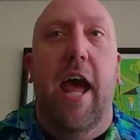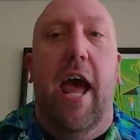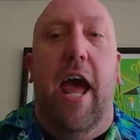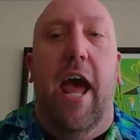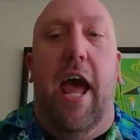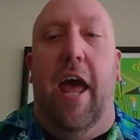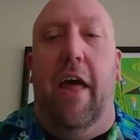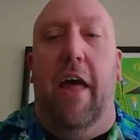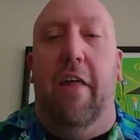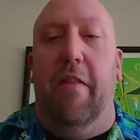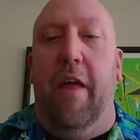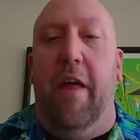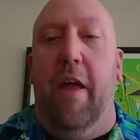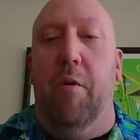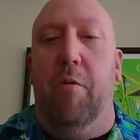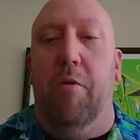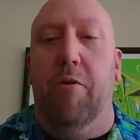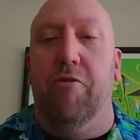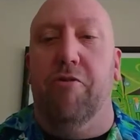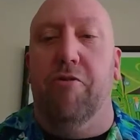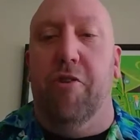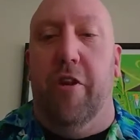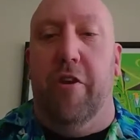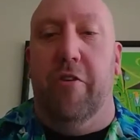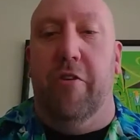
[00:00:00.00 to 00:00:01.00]
And they were
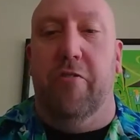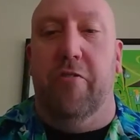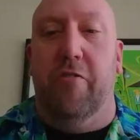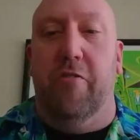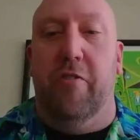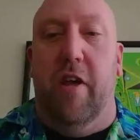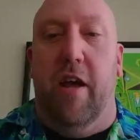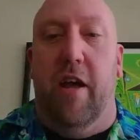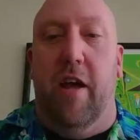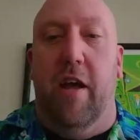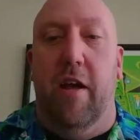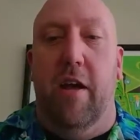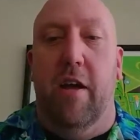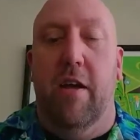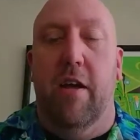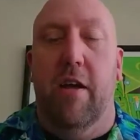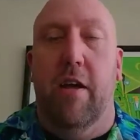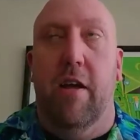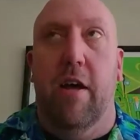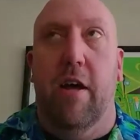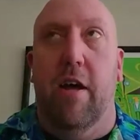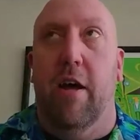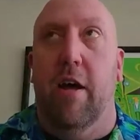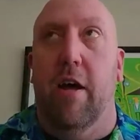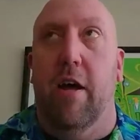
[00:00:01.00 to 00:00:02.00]
just uh,
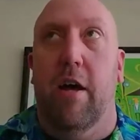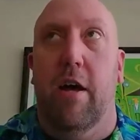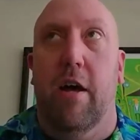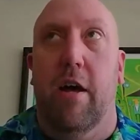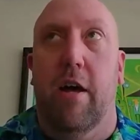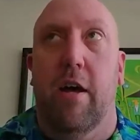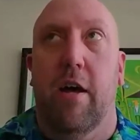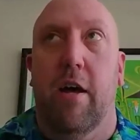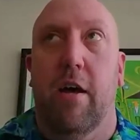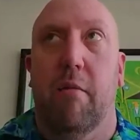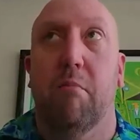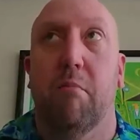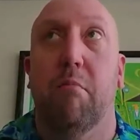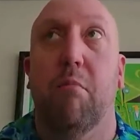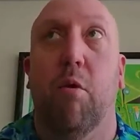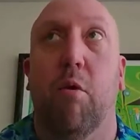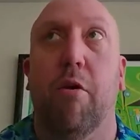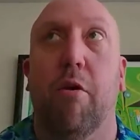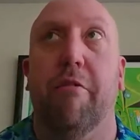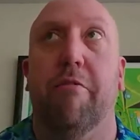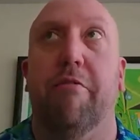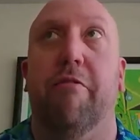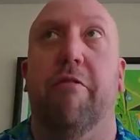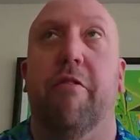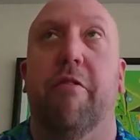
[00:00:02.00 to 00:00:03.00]
uh,
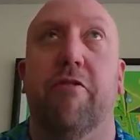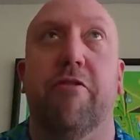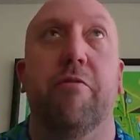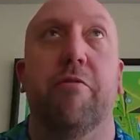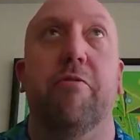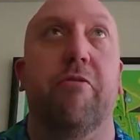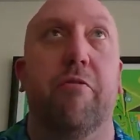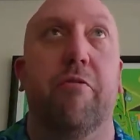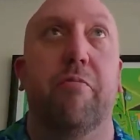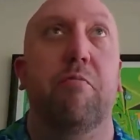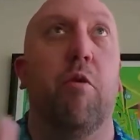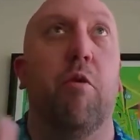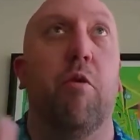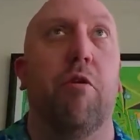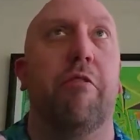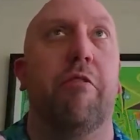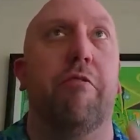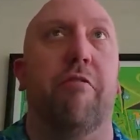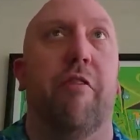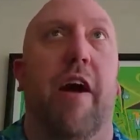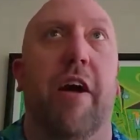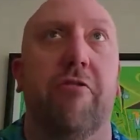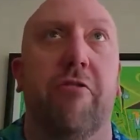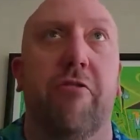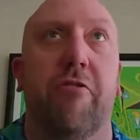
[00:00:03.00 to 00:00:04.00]
mortified. She was just
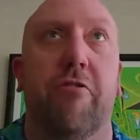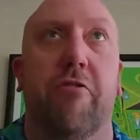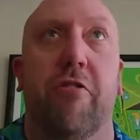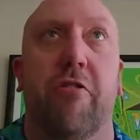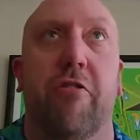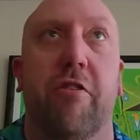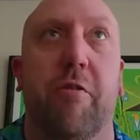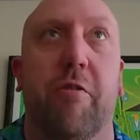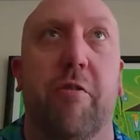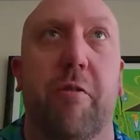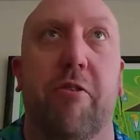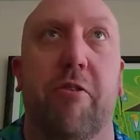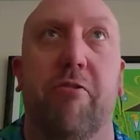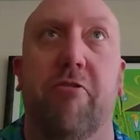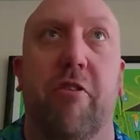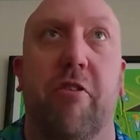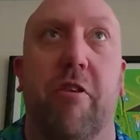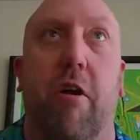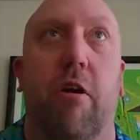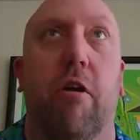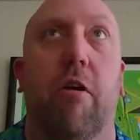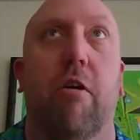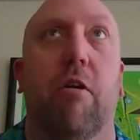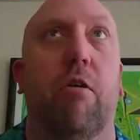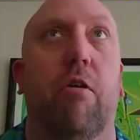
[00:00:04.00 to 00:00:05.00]
mortified. She looked at me. She said,
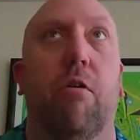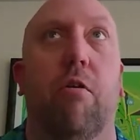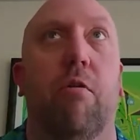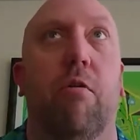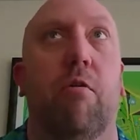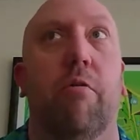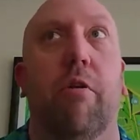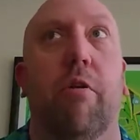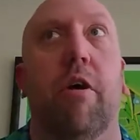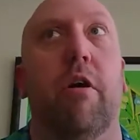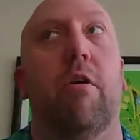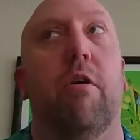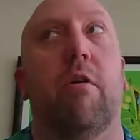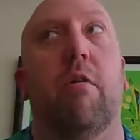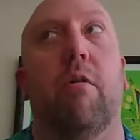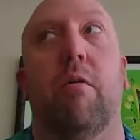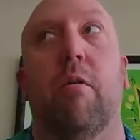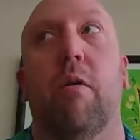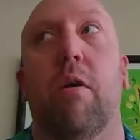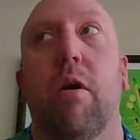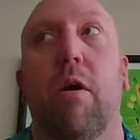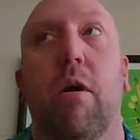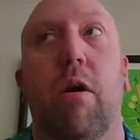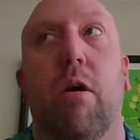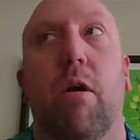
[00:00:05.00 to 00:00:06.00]
"Oh no,
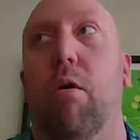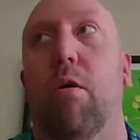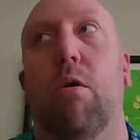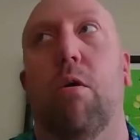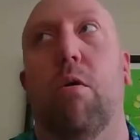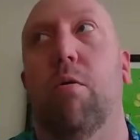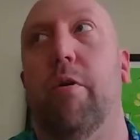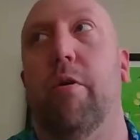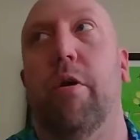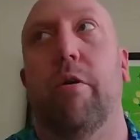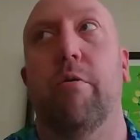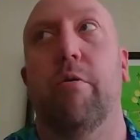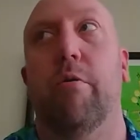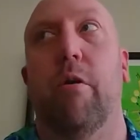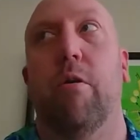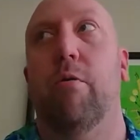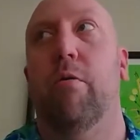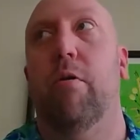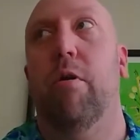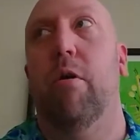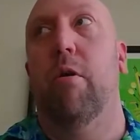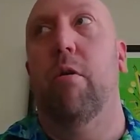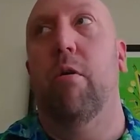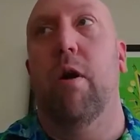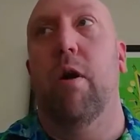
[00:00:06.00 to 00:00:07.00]
oh no, no,
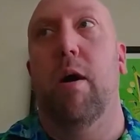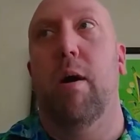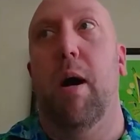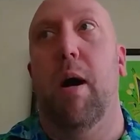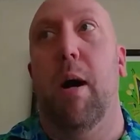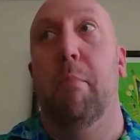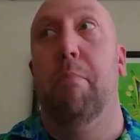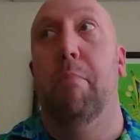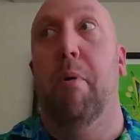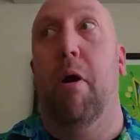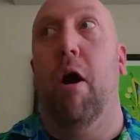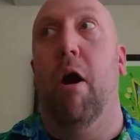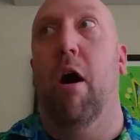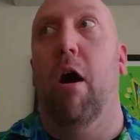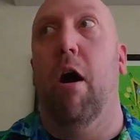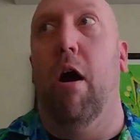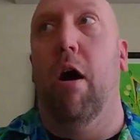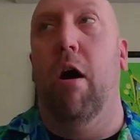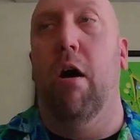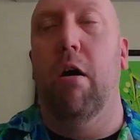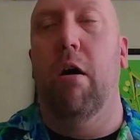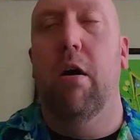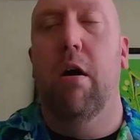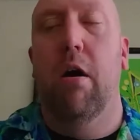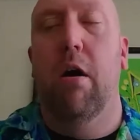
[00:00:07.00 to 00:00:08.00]
no, uh, a
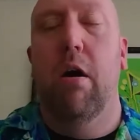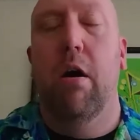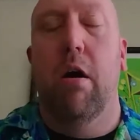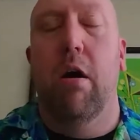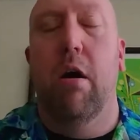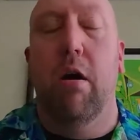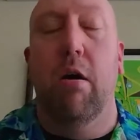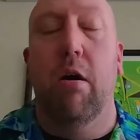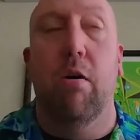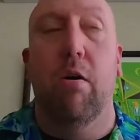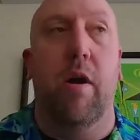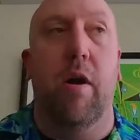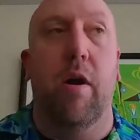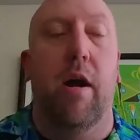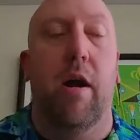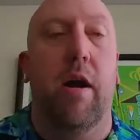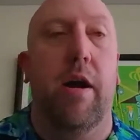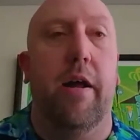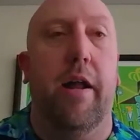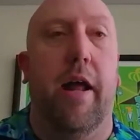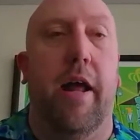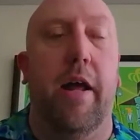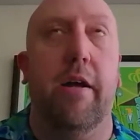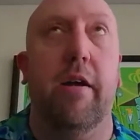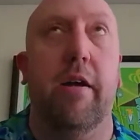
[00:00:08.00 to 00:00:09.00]
bar." oh
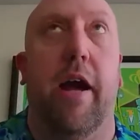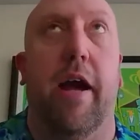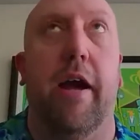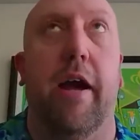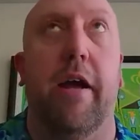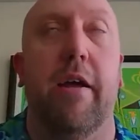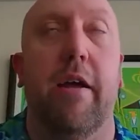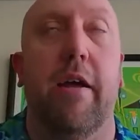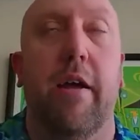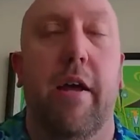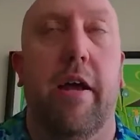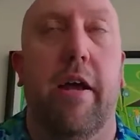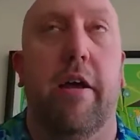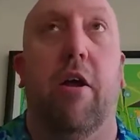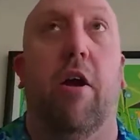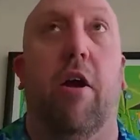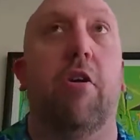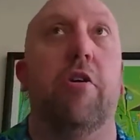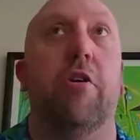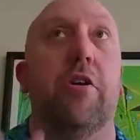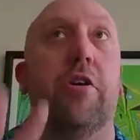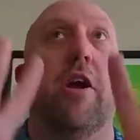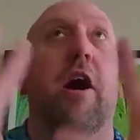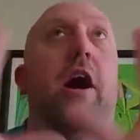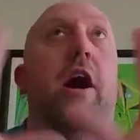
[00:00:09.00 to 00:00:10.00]
god i i in all
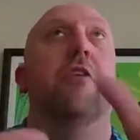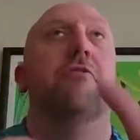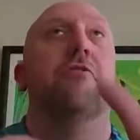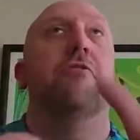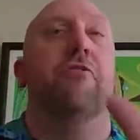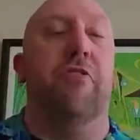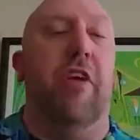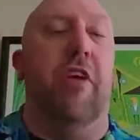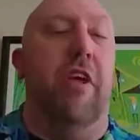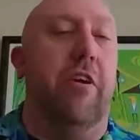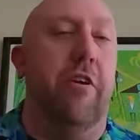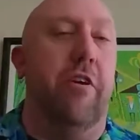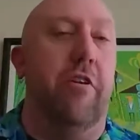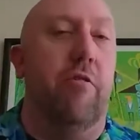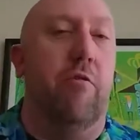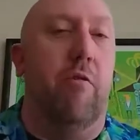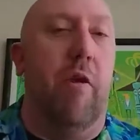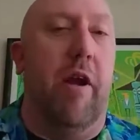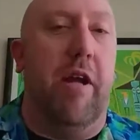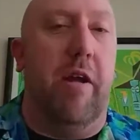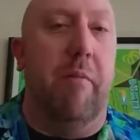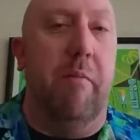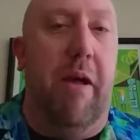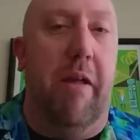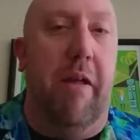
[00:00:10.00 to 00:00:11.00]
good conscience i couldn't
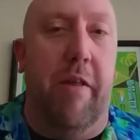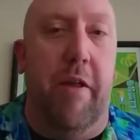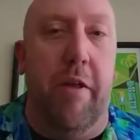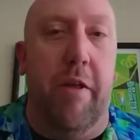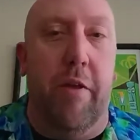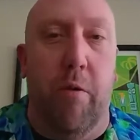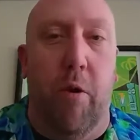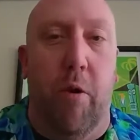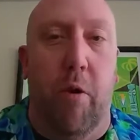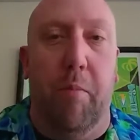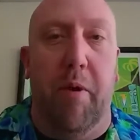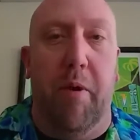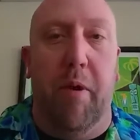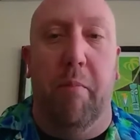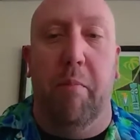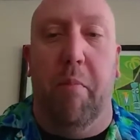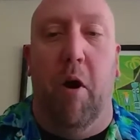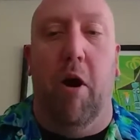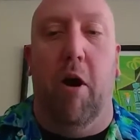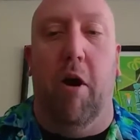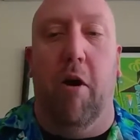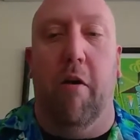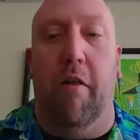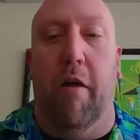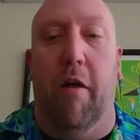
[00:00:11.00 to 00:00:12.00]
recommend that you open a
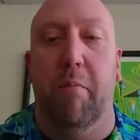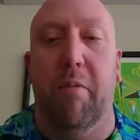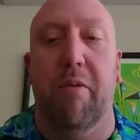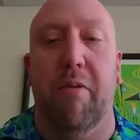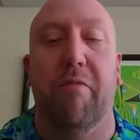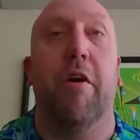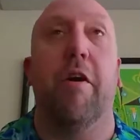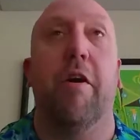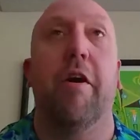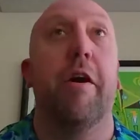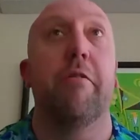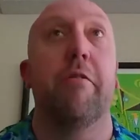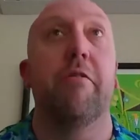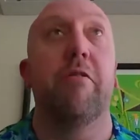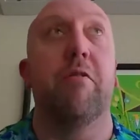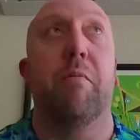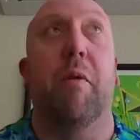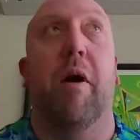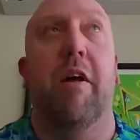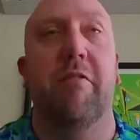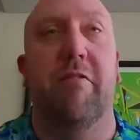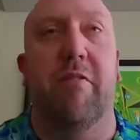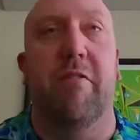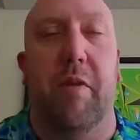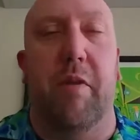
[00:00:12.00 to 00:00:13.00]
bar that would be very
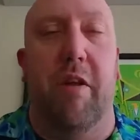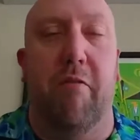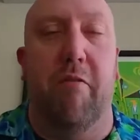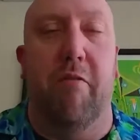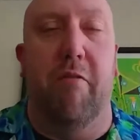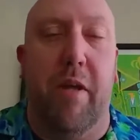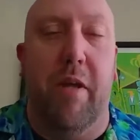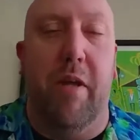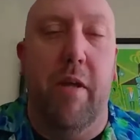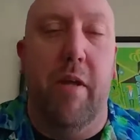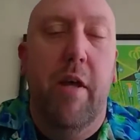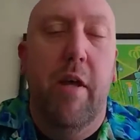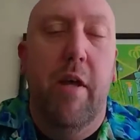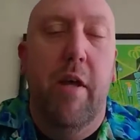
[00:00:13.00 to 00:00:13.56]
irresponsible of me